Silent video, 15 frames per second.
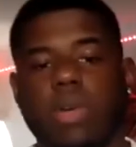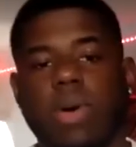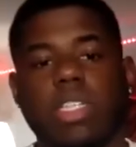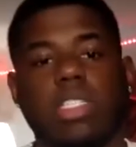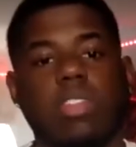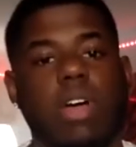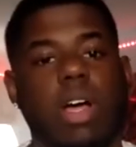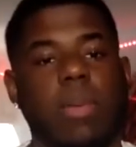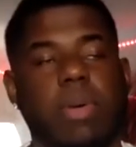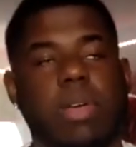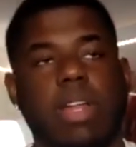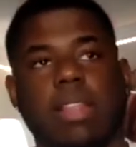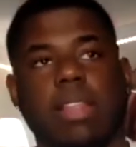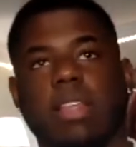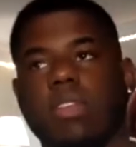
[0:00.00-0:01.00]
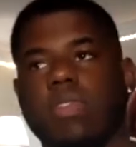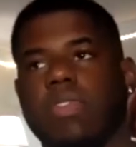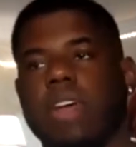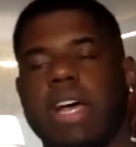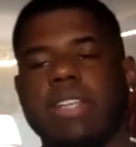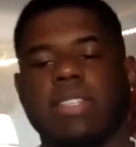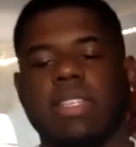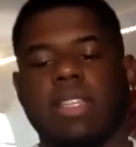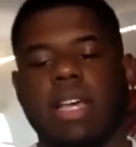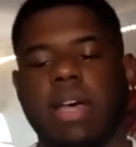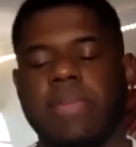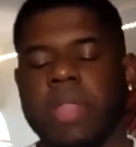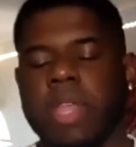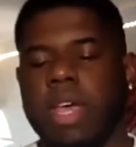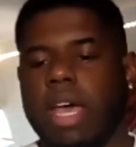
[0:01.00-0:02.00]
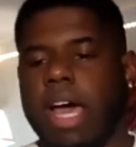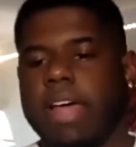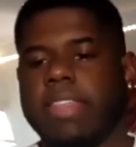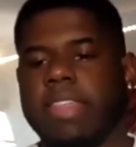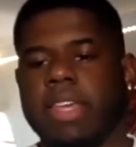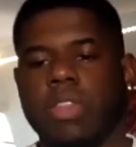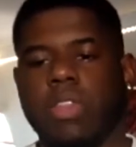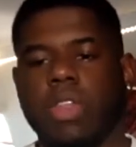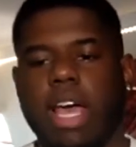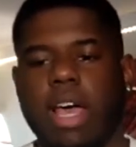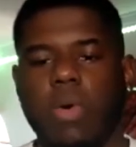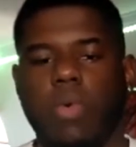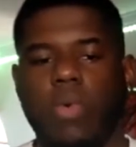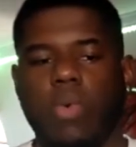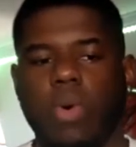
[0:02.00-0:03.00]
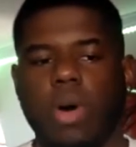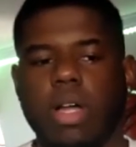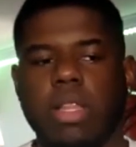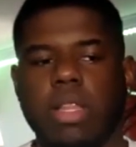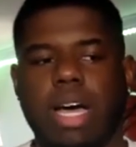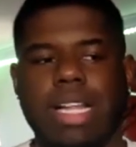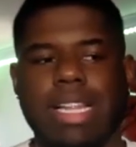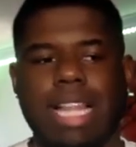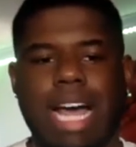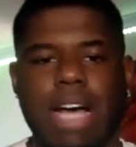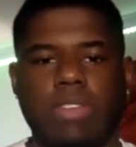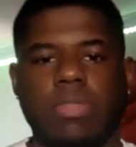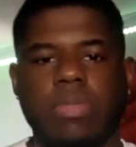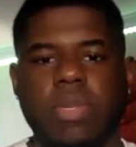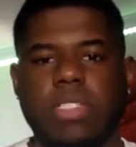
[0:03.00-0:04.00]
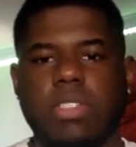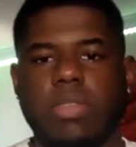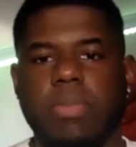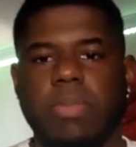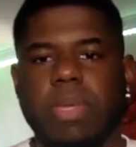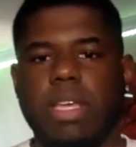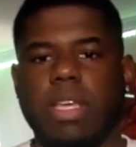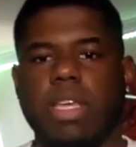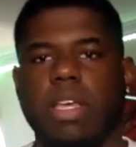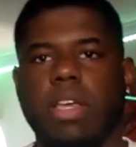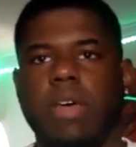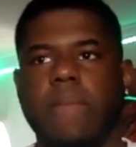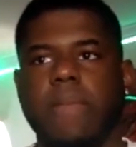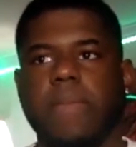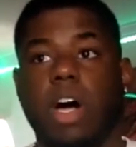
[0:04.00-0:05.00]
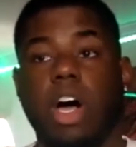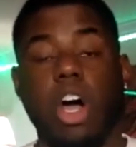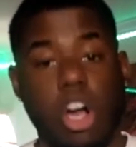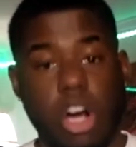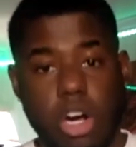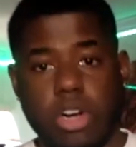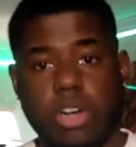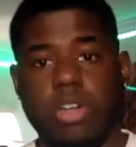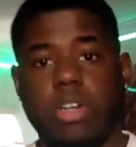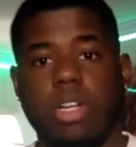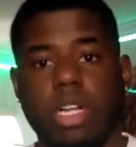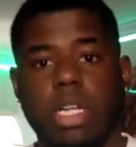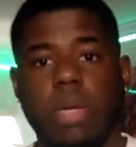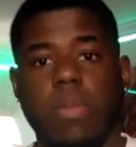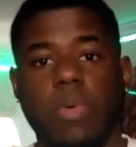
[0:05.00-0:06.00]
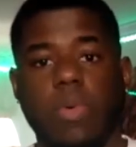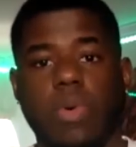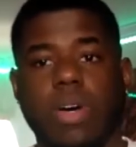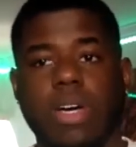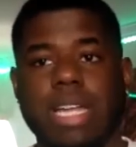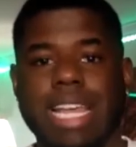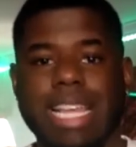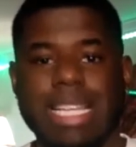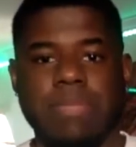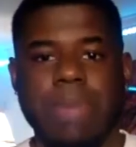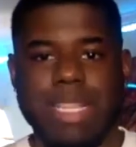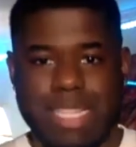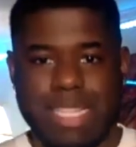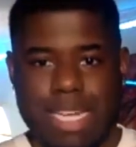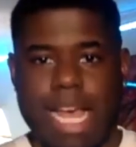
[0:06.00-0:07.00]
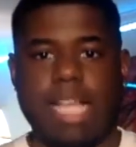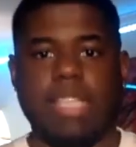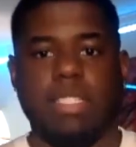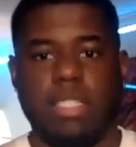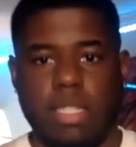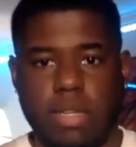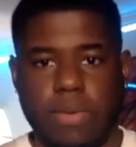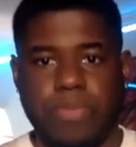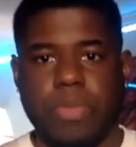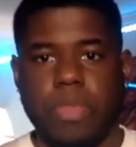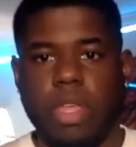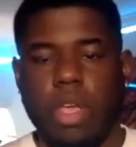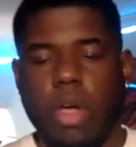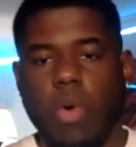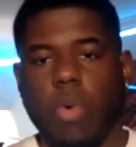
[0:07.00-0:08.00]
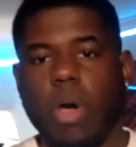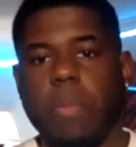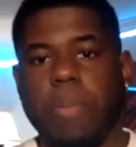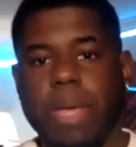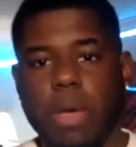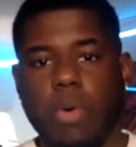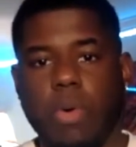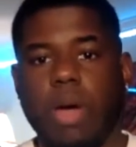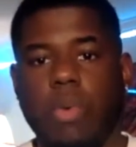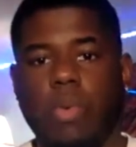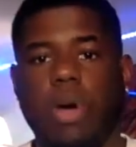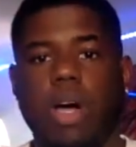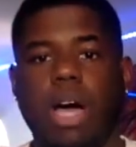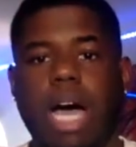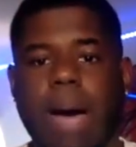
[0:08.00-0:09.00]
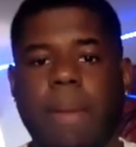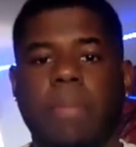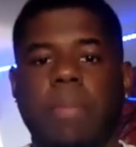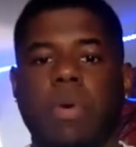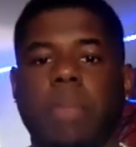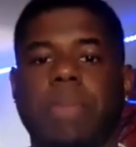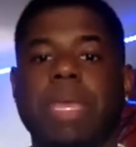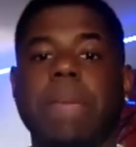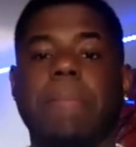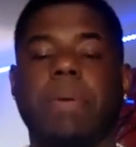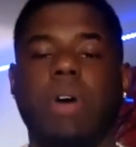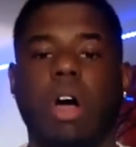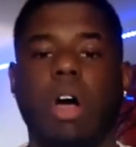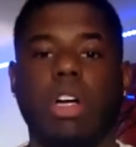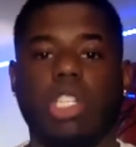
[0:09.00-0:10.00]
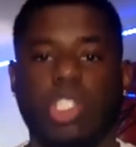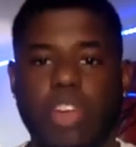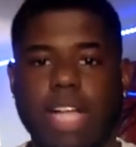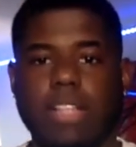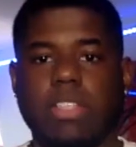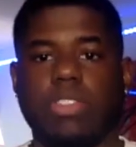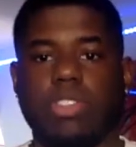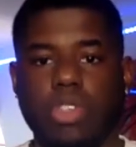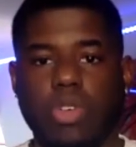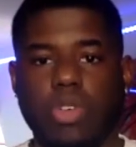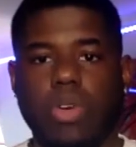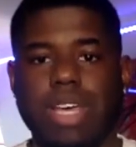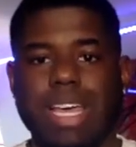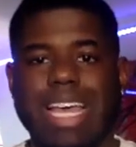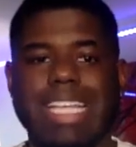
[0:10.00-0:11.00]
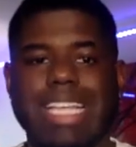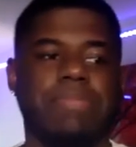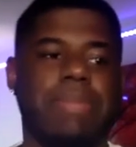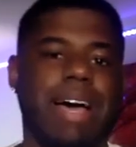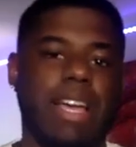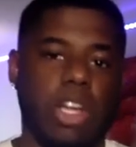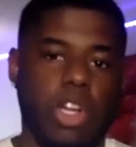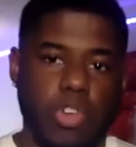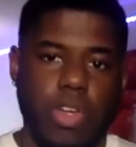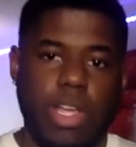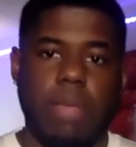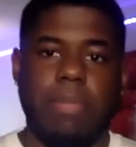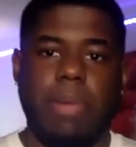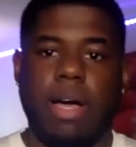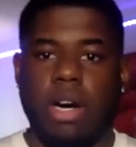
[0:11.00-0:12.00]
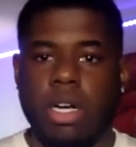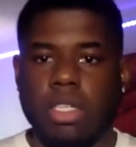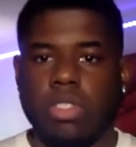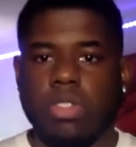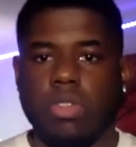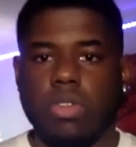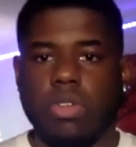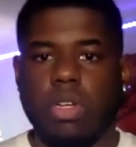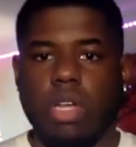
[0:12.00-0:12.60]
question, Robert, and I thank you for asking that. I think that what allows me to be heard, number one, is my tenacity. What people are attracted to is my grit and my hustle.